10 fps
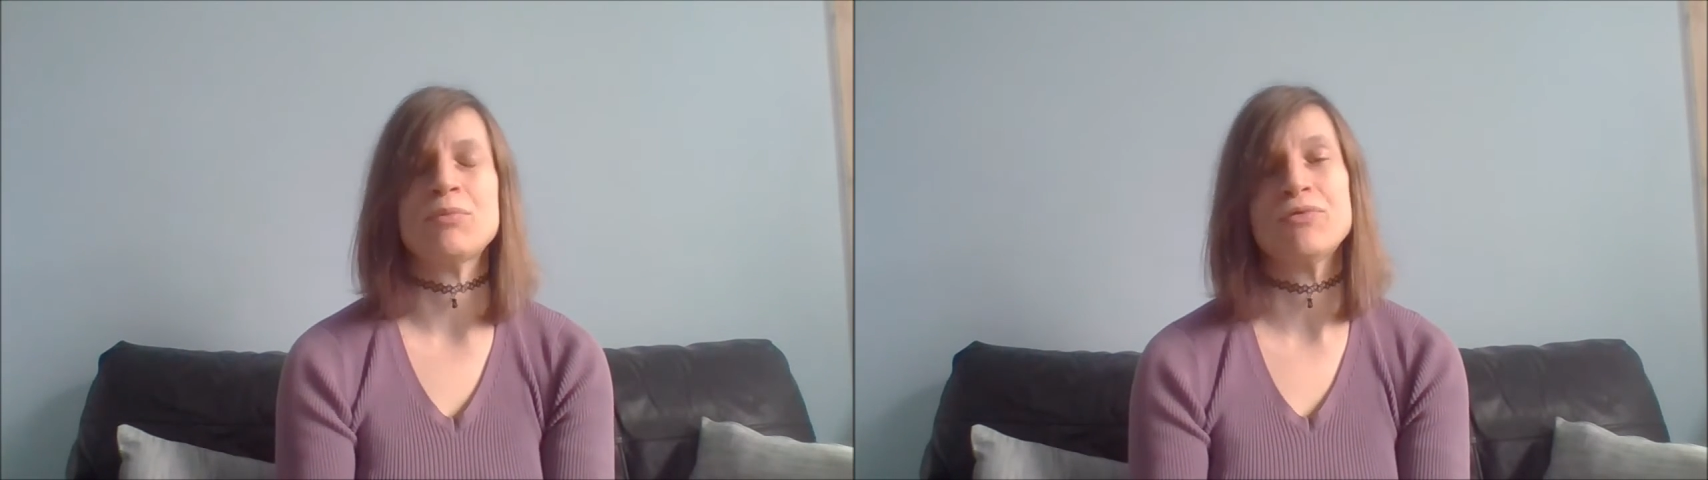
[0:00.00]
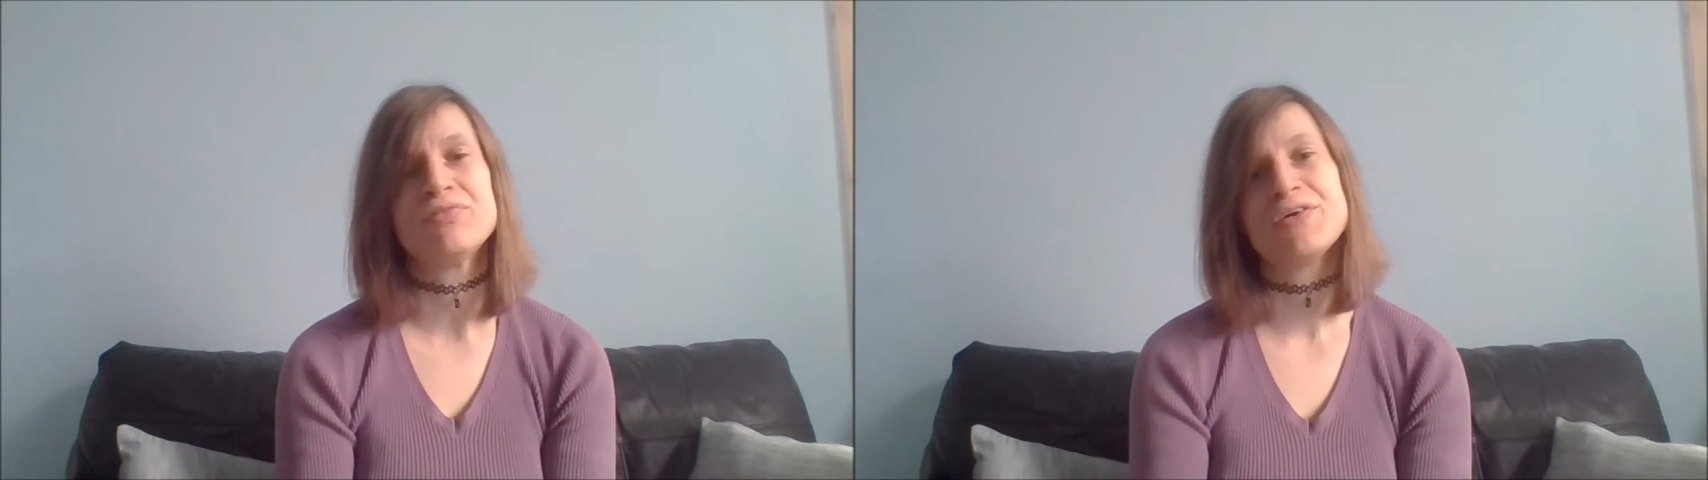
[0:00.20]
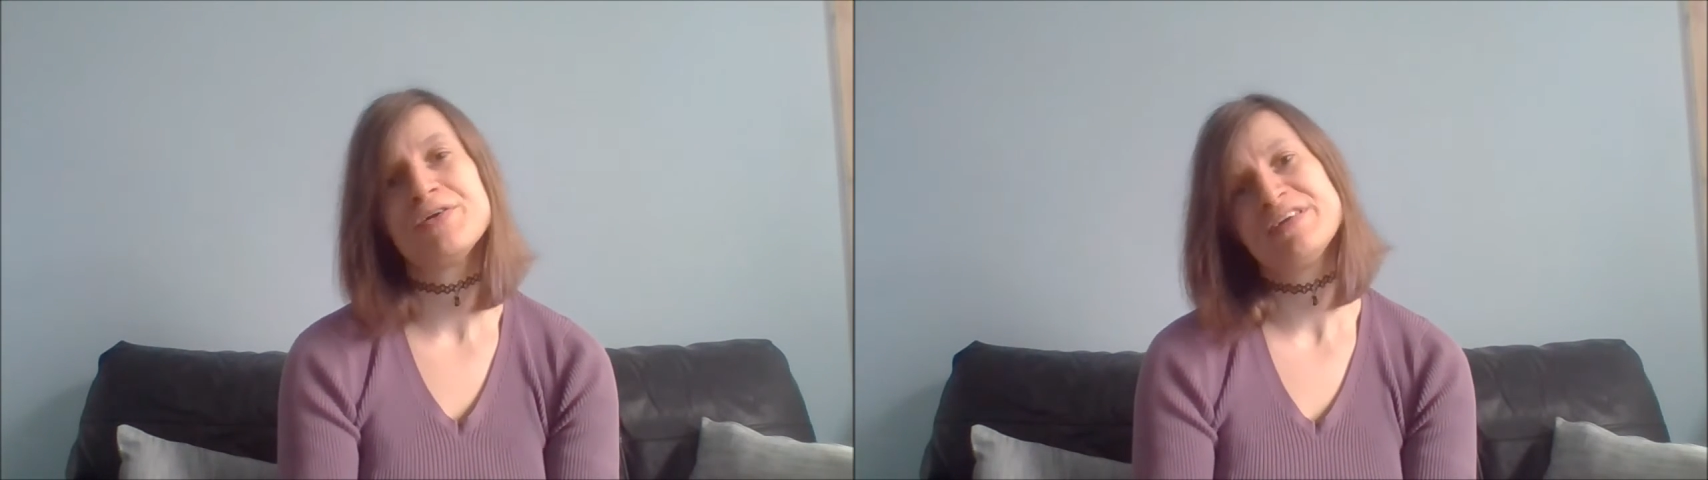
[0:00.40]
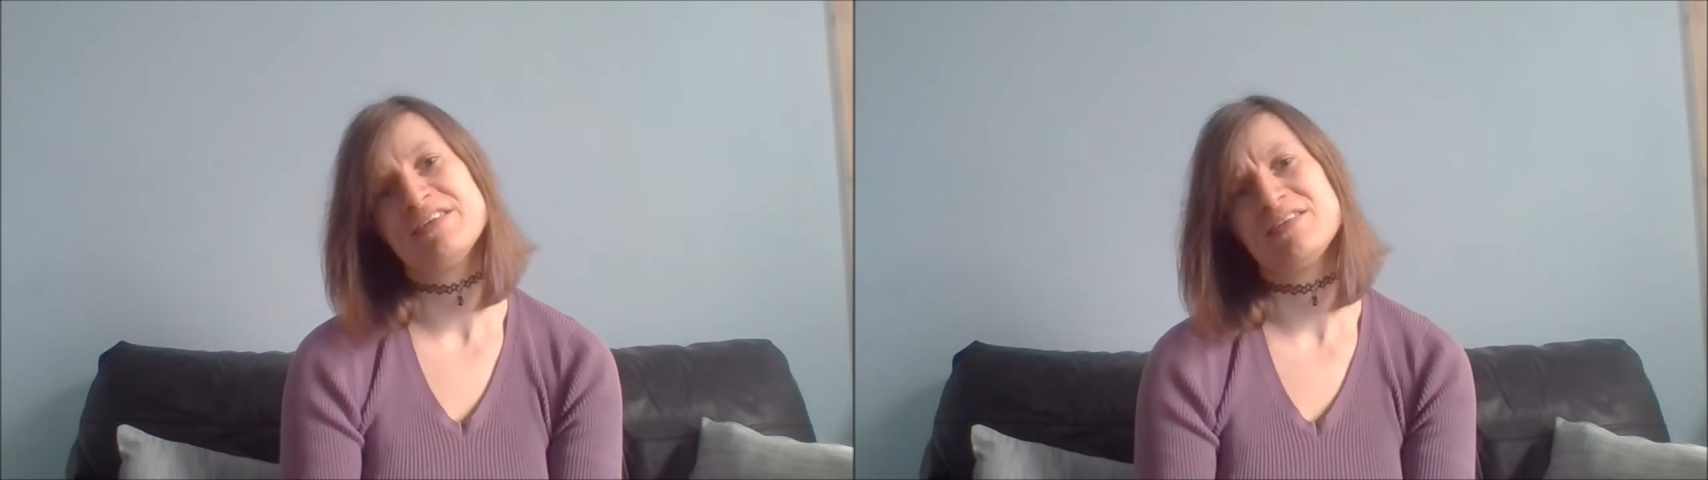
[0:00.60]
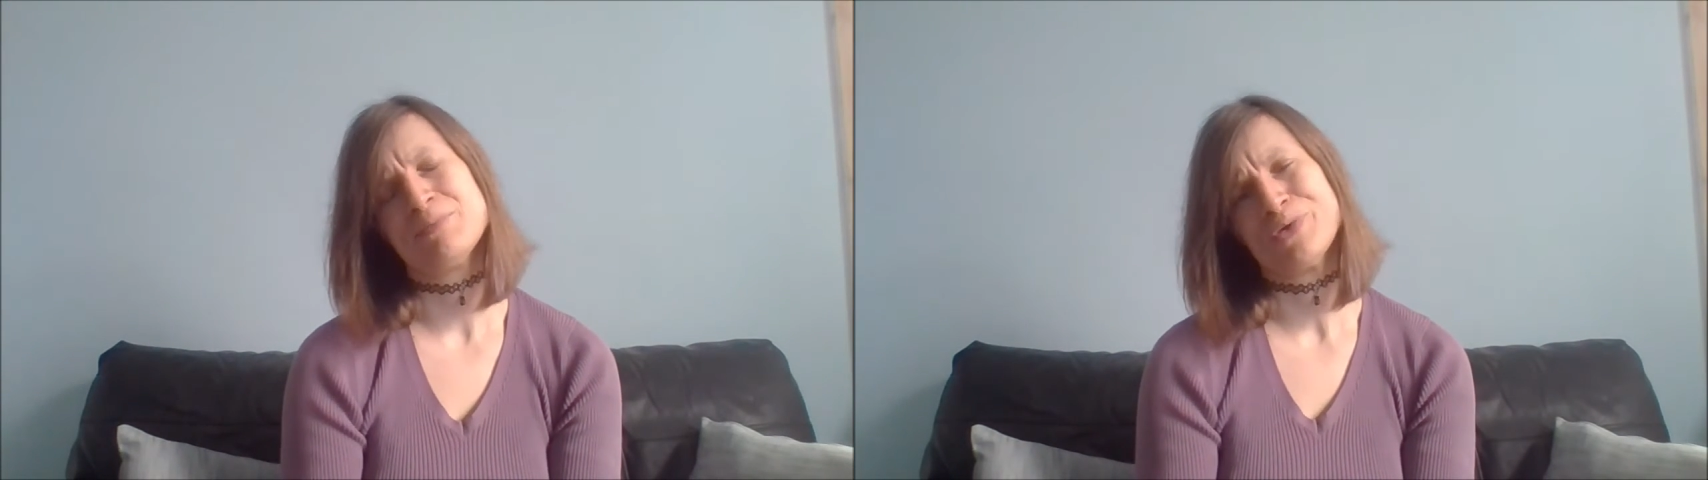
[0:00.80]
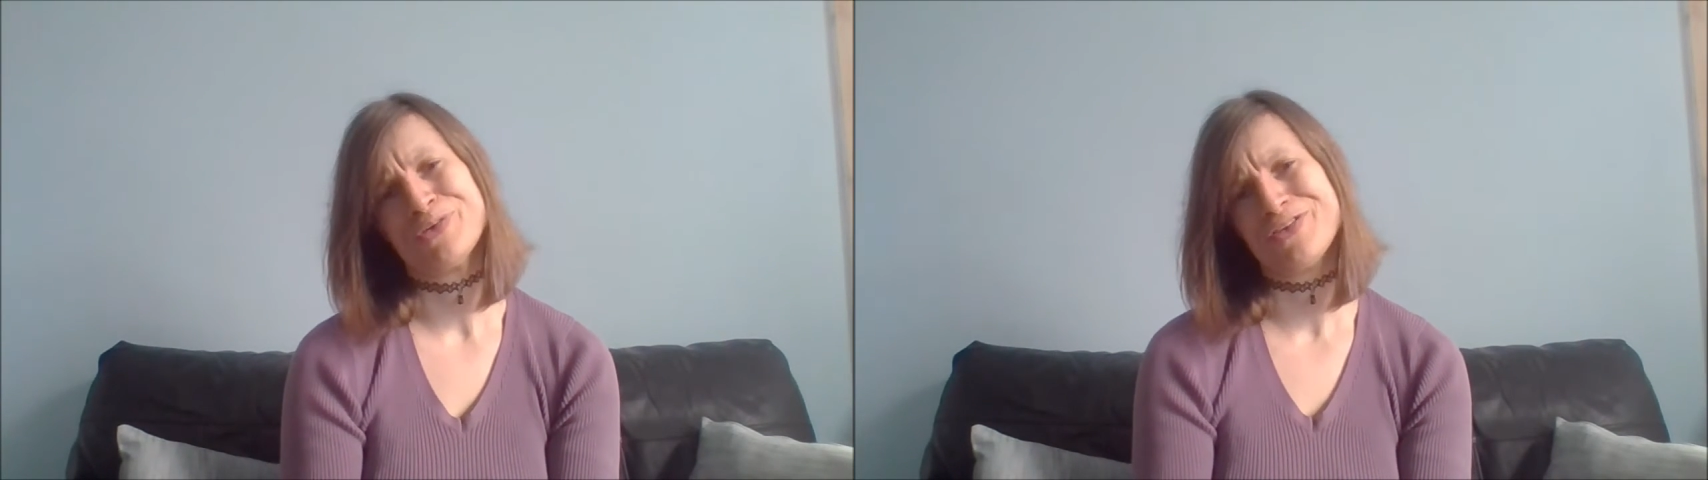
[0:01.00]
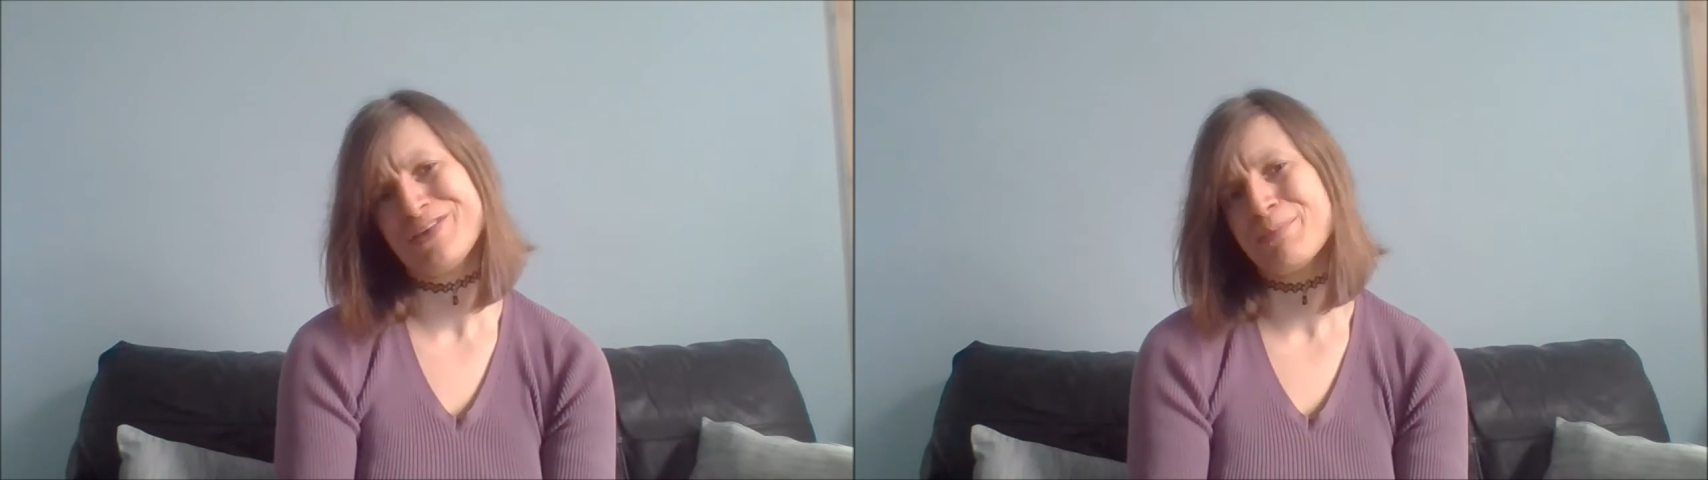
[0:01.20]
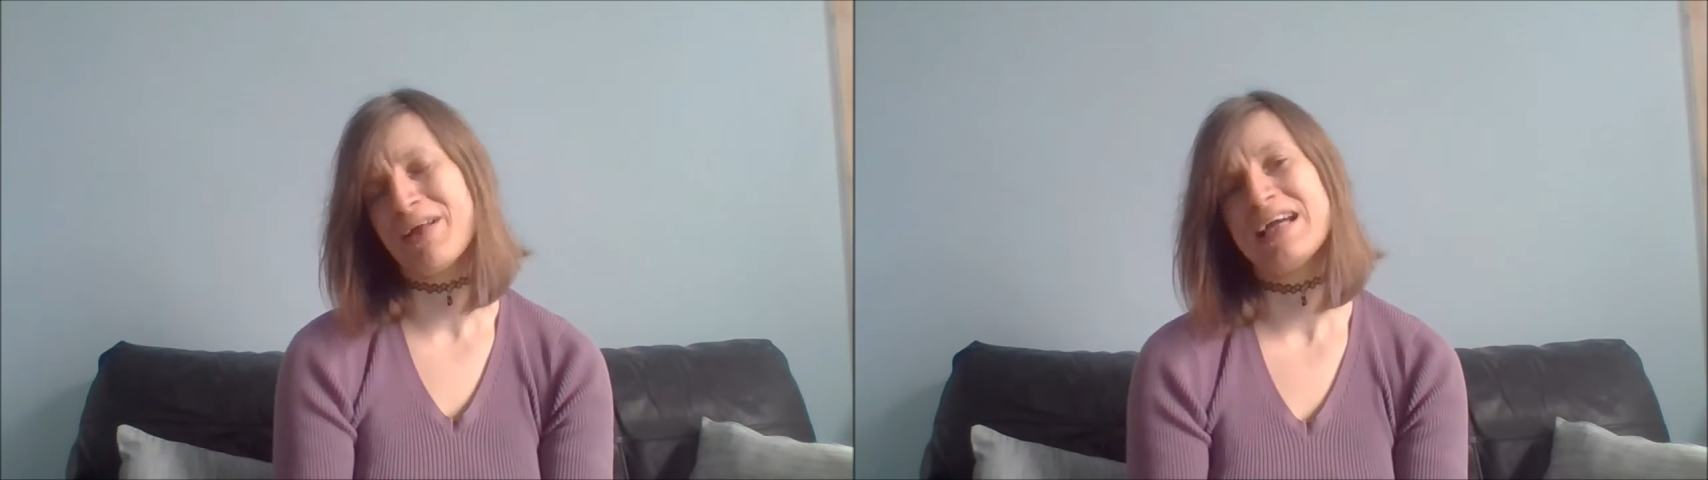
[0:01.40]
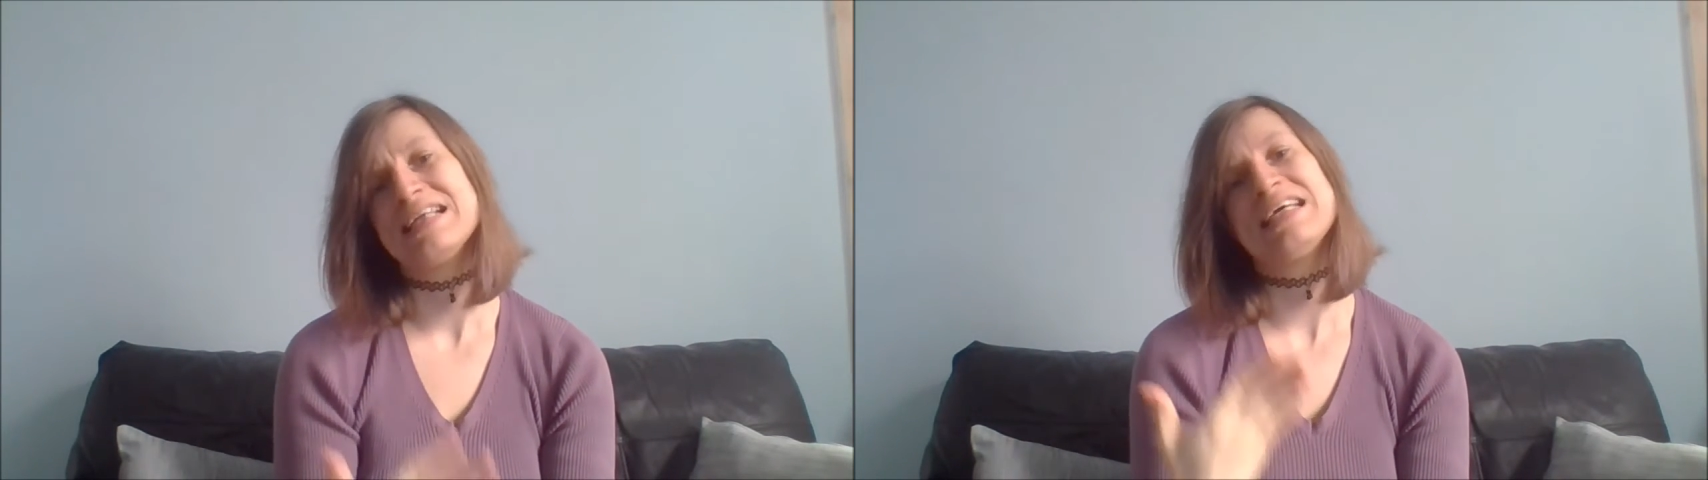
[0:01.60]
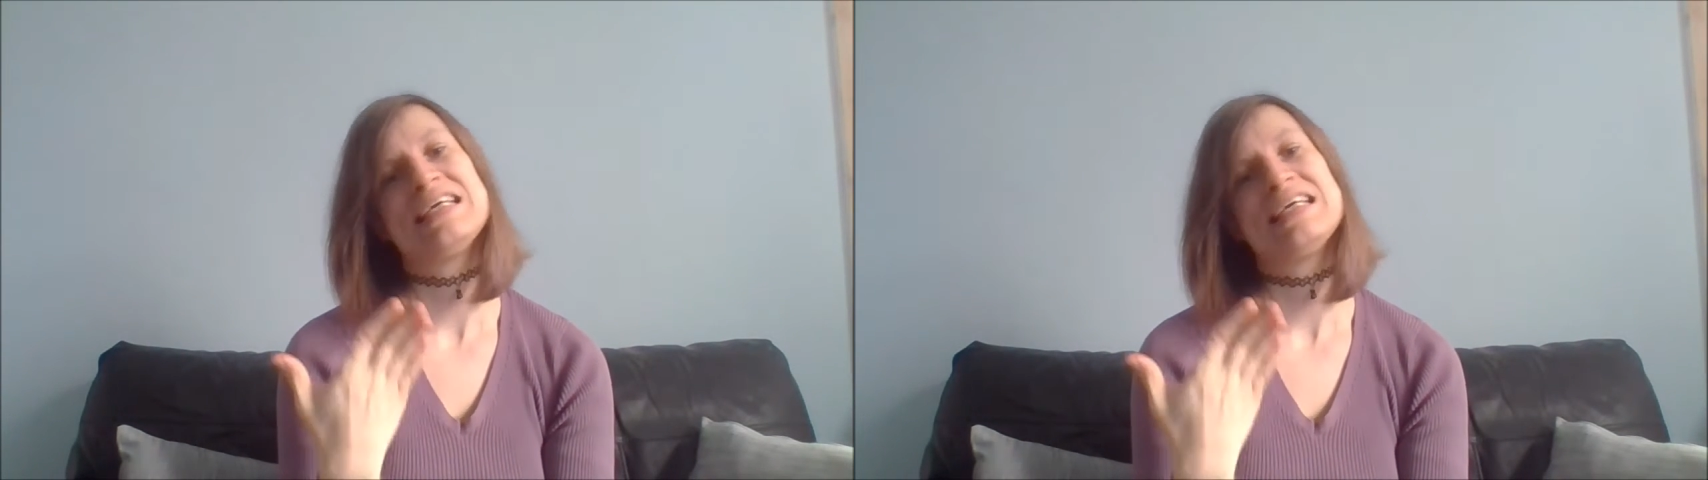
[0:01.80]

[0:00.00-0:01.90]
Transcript: more focused and more streamlined